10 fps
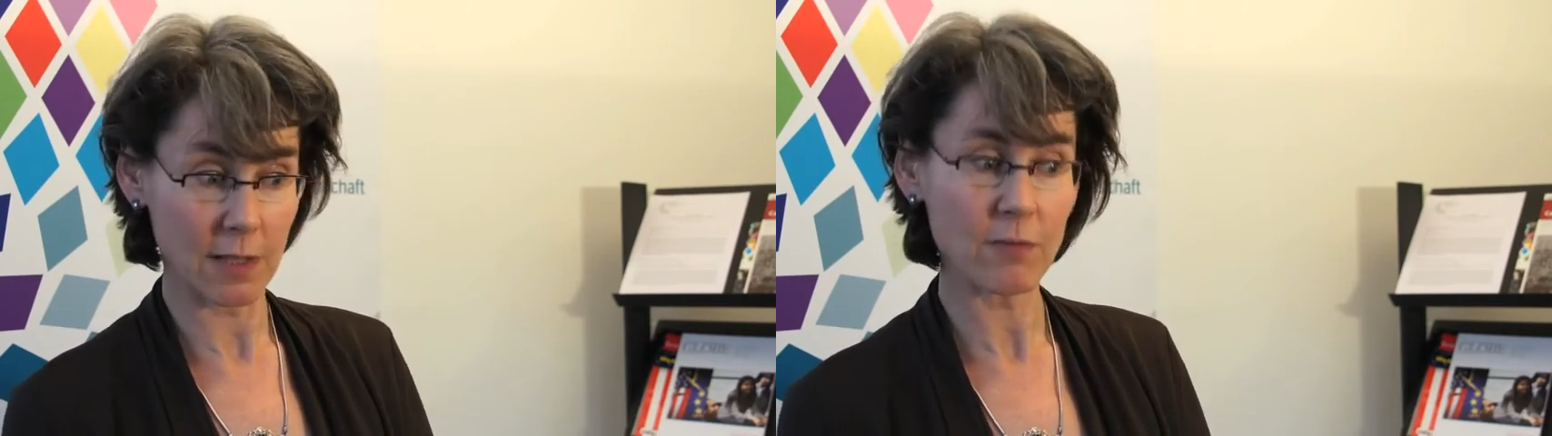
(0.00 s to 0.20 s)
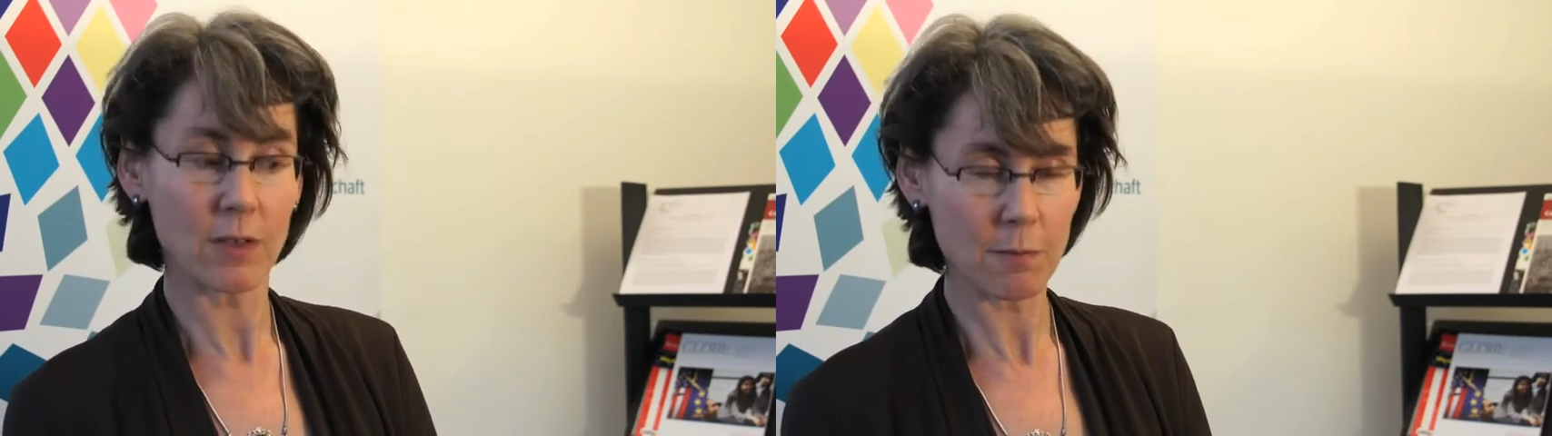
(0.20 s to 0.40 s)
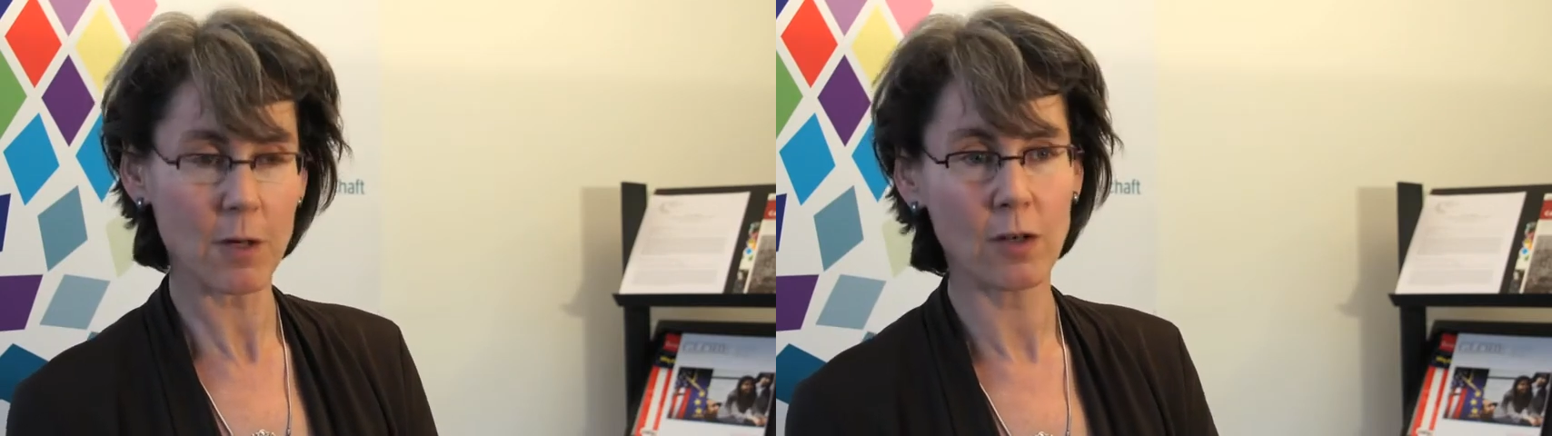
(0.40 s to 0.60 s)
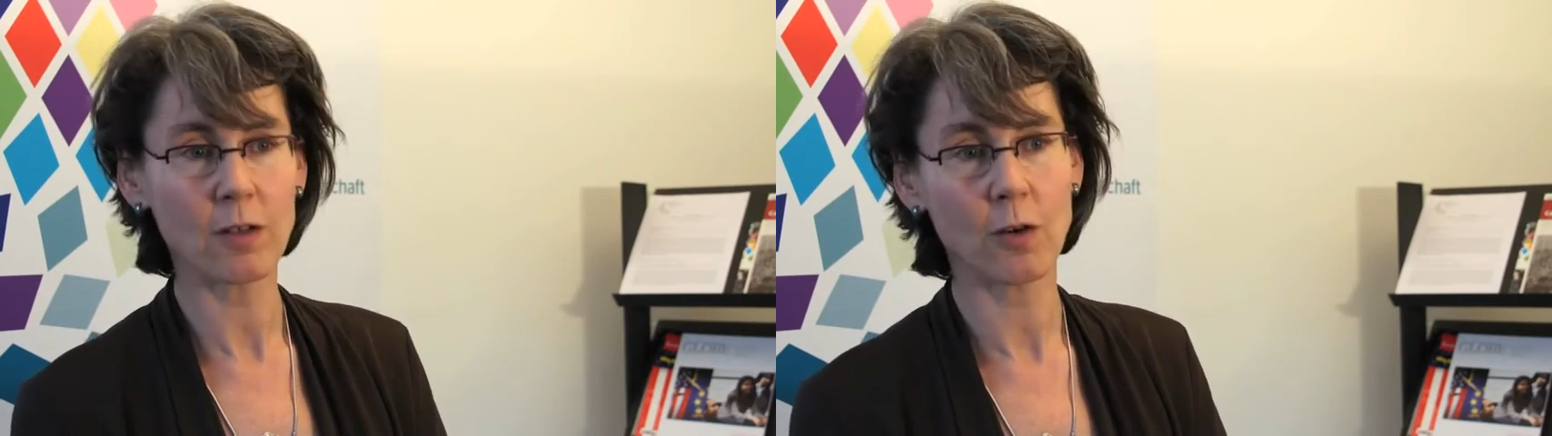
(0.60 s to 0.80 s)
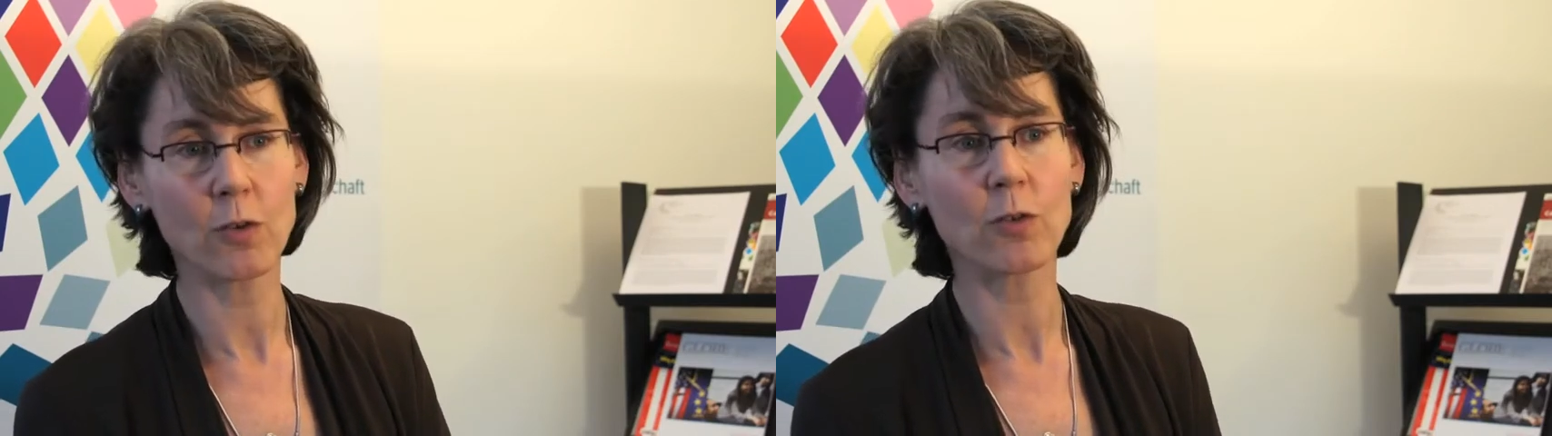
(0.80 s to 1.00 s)
even
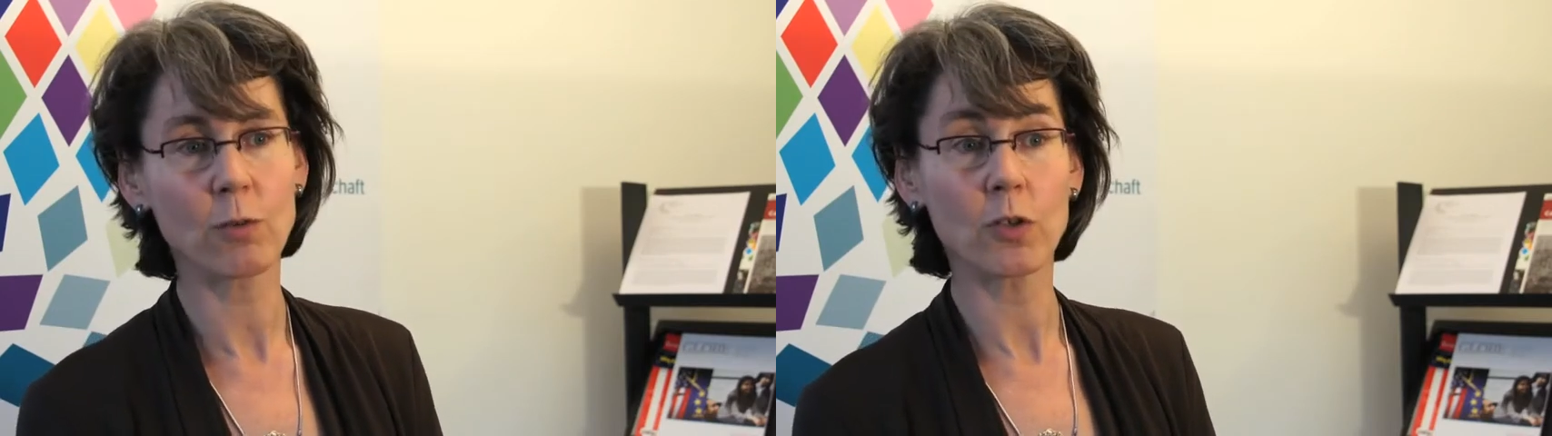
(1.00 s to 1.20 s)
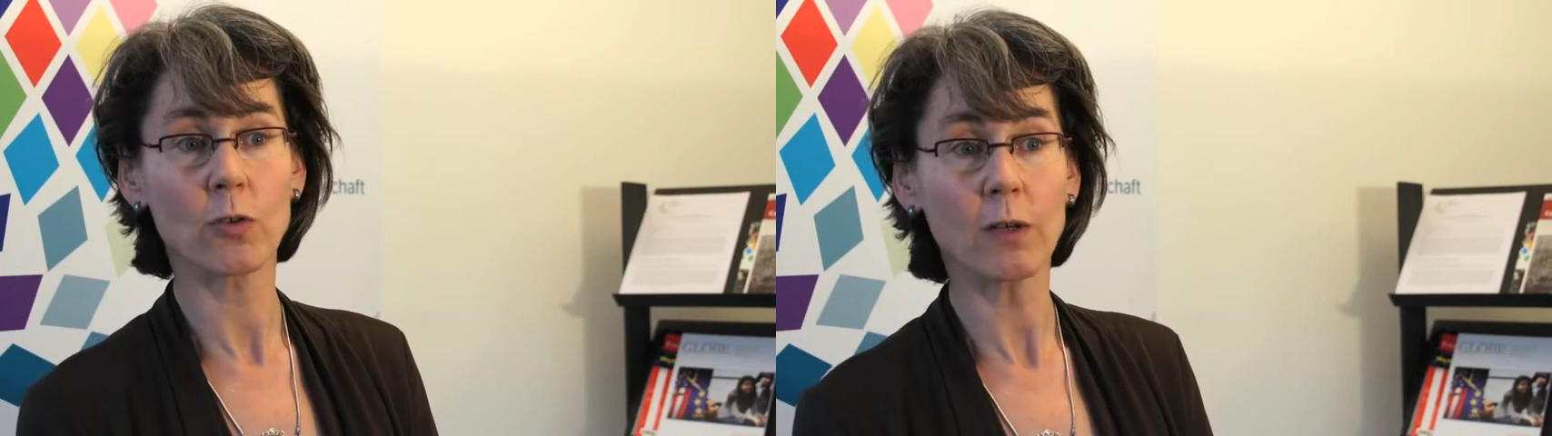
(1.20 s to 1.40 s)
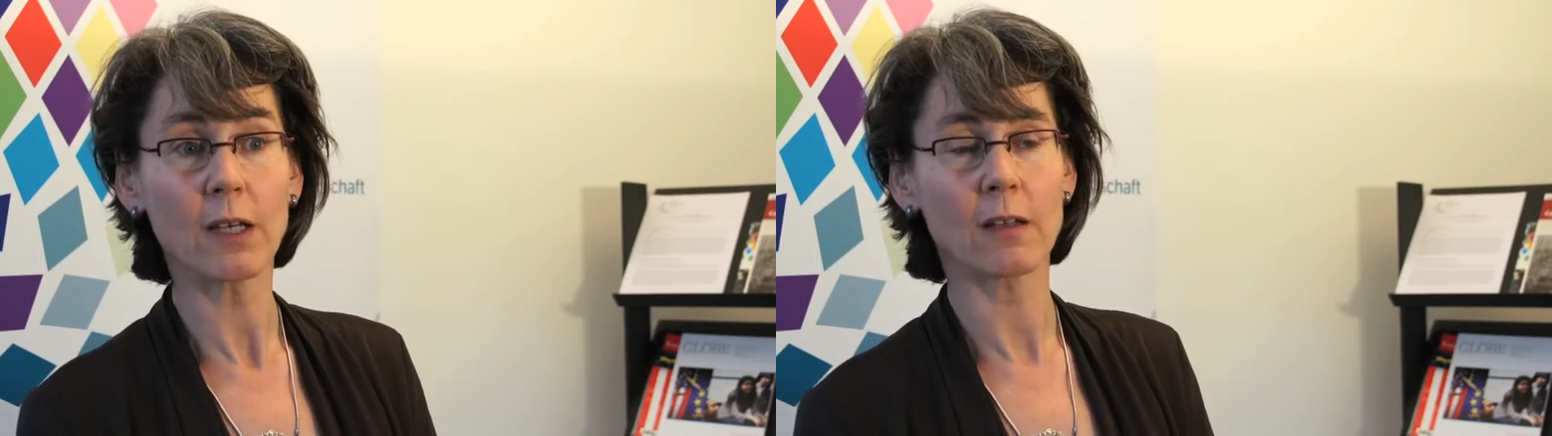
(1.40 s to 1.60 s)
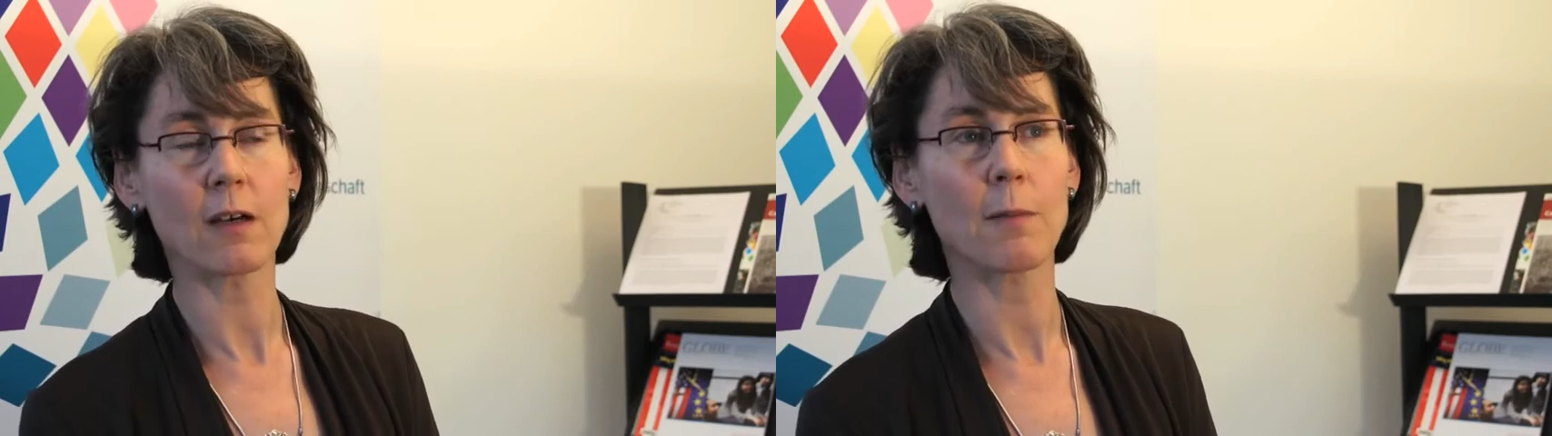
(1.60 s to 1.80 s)
among those who are doing it,